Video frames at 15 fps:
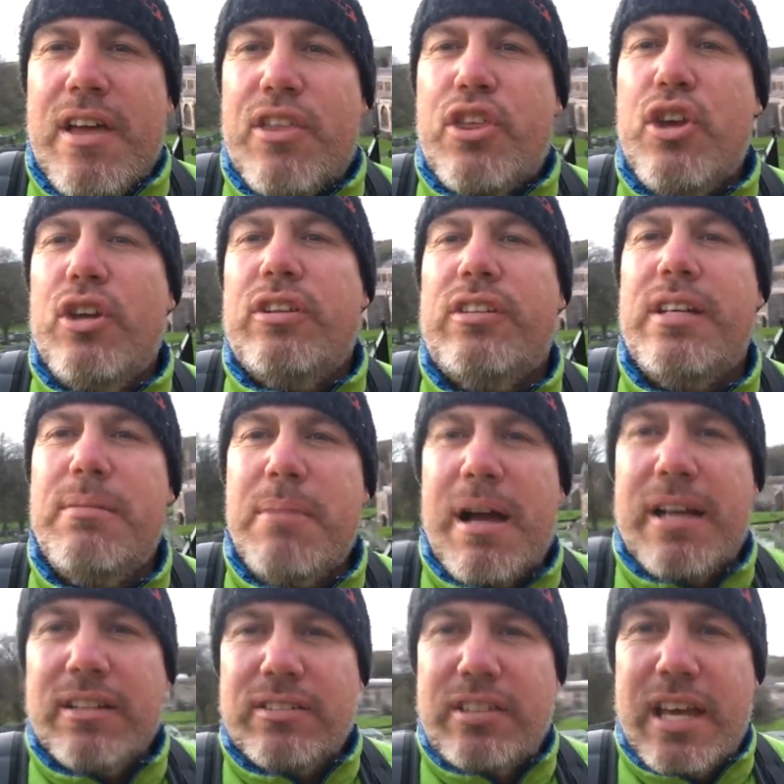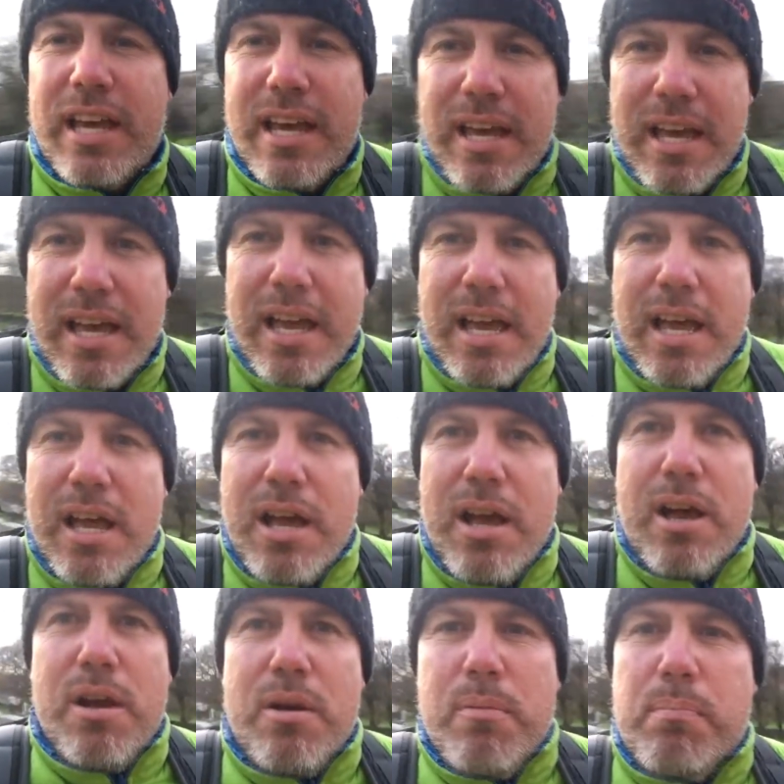13 miles,
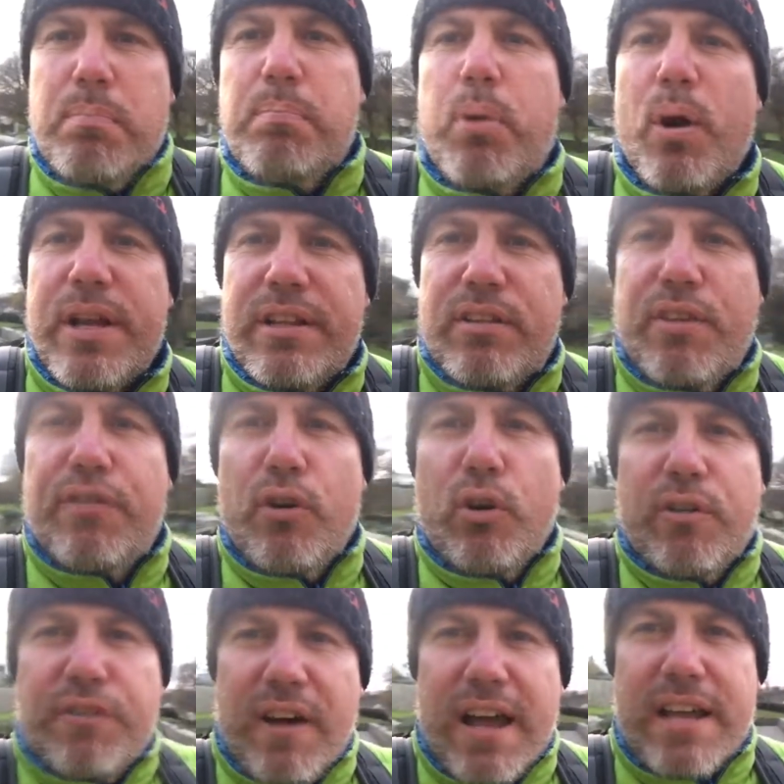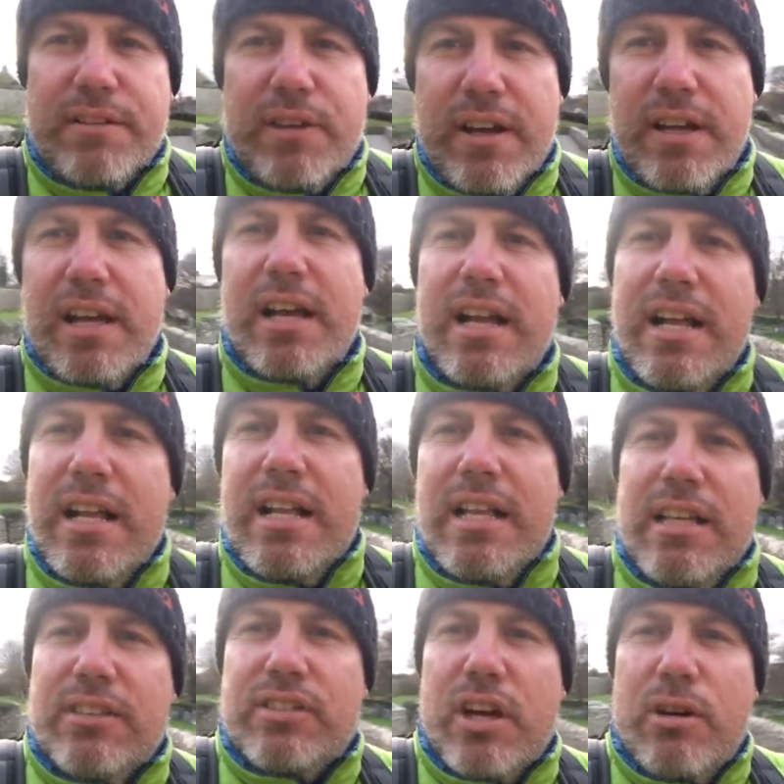0.45.
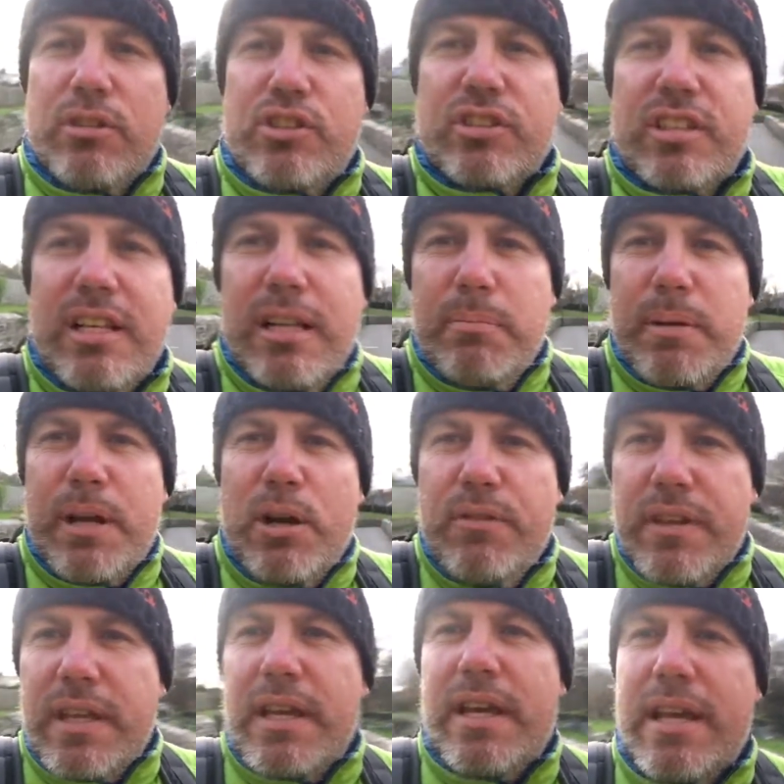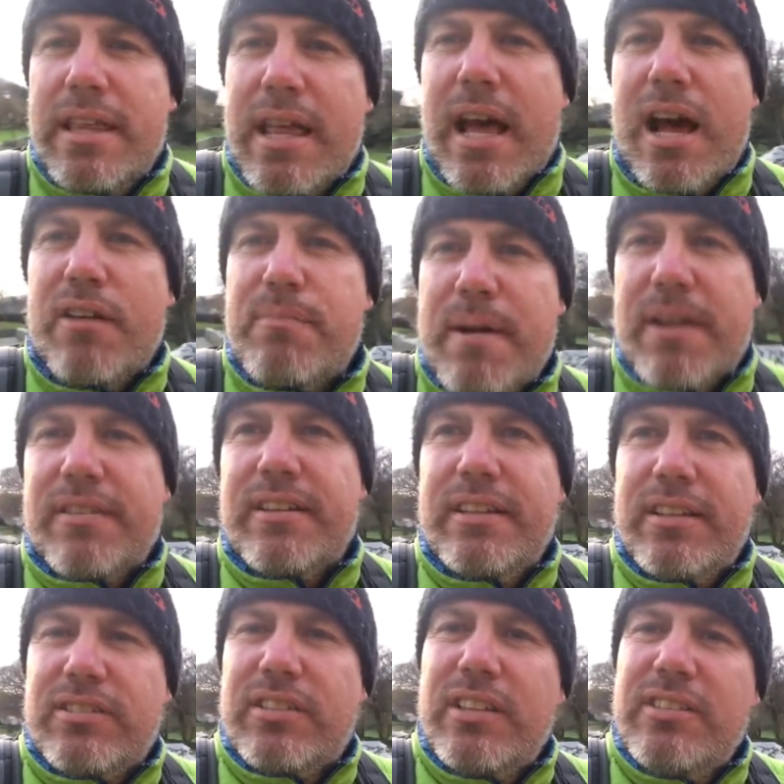So just a little bit over the half marathon
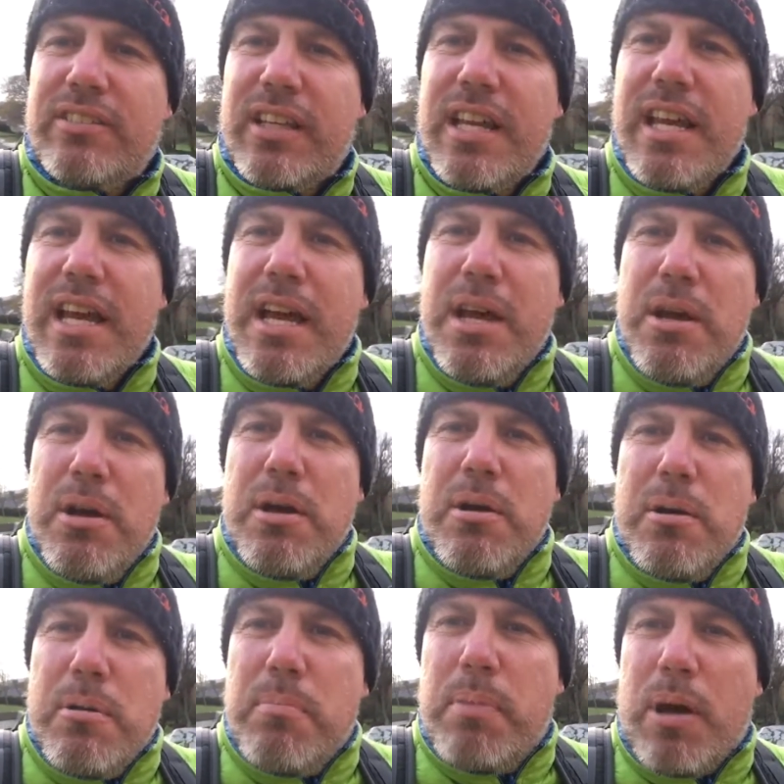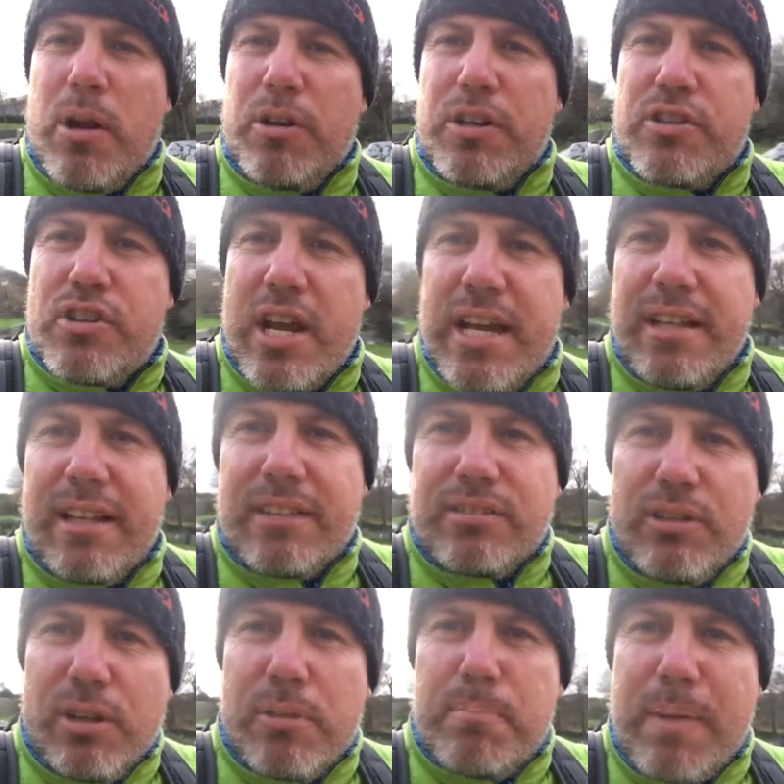distance. but on a trail
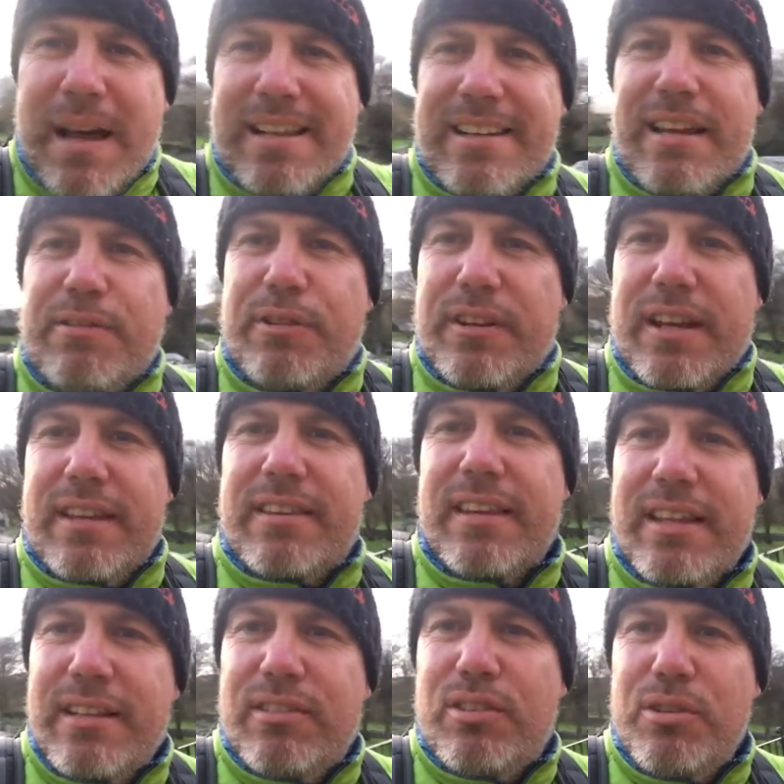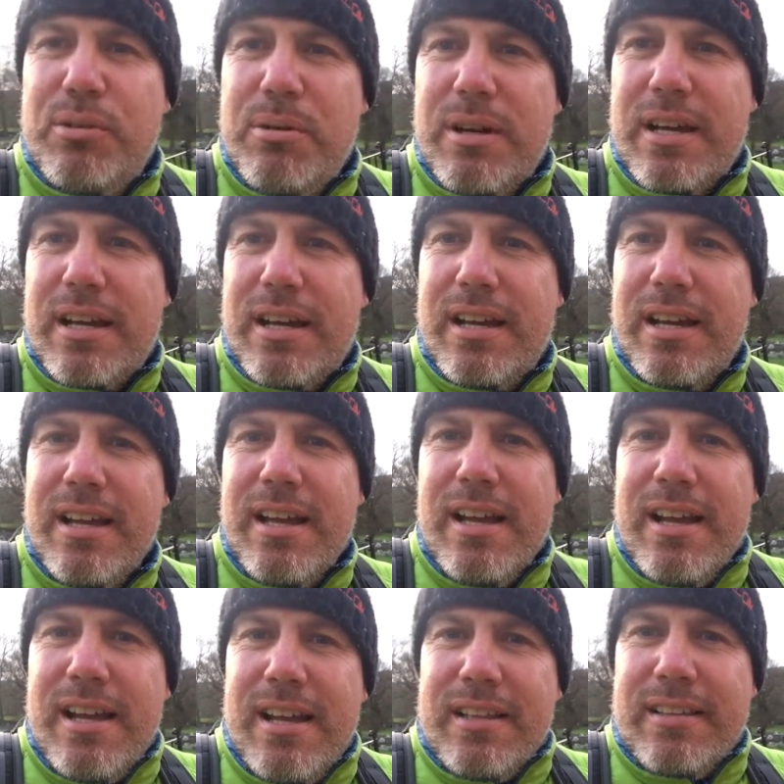that's not a bad effort, I think, to
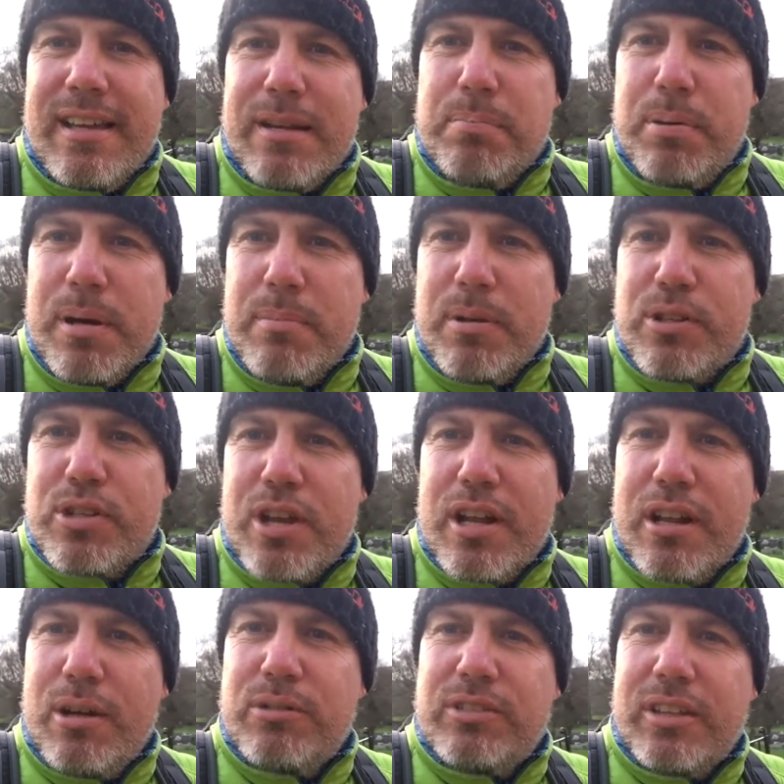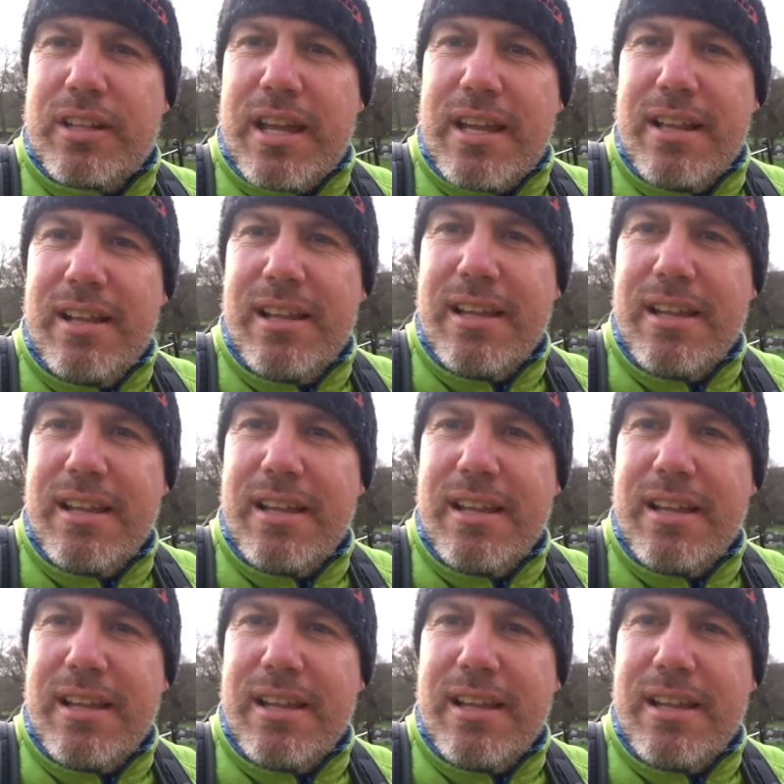get it pretty much close to the nail.